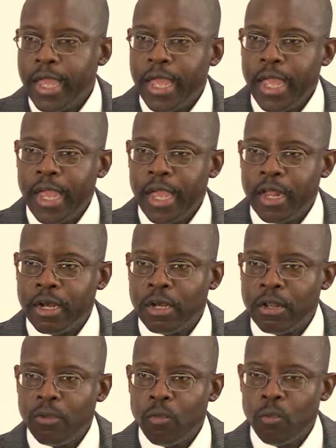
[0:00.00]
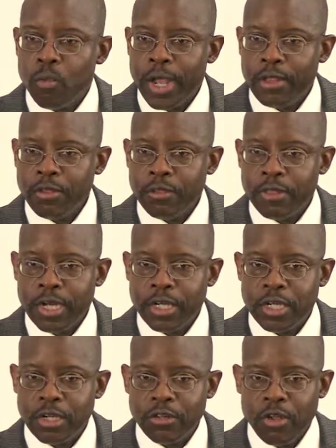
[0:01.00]
And rather than
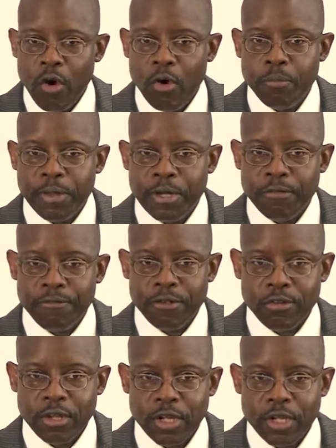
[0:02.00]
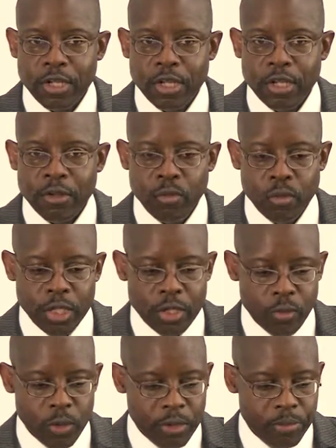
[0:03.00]
just open a facility,
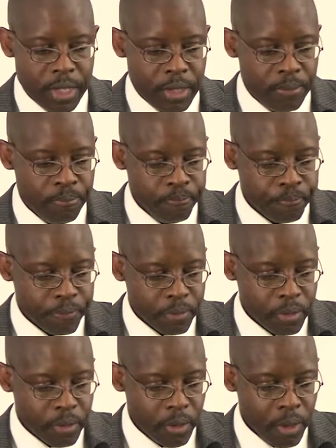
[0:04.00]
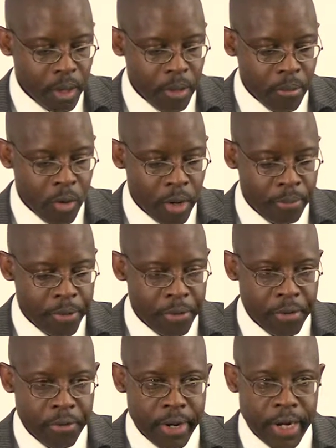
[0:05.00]
which would have been a more
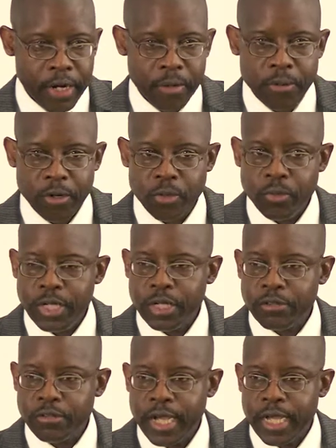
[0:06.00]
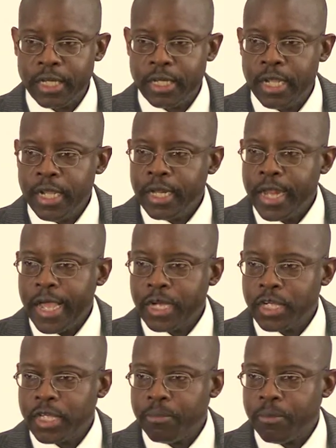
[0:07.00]
bureaucratic approach, we decided to
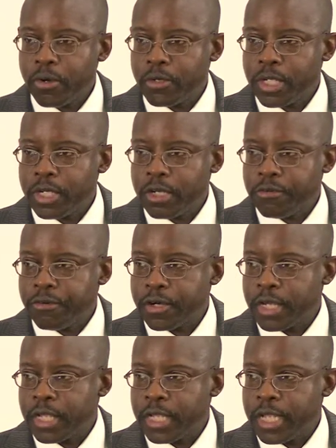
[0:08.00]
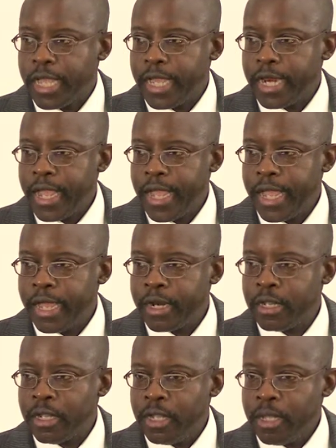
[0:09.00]
actually approach it differently and
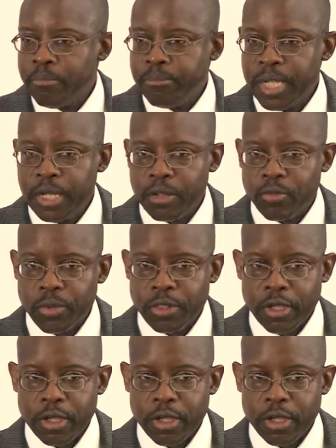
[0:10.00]
had meetings with the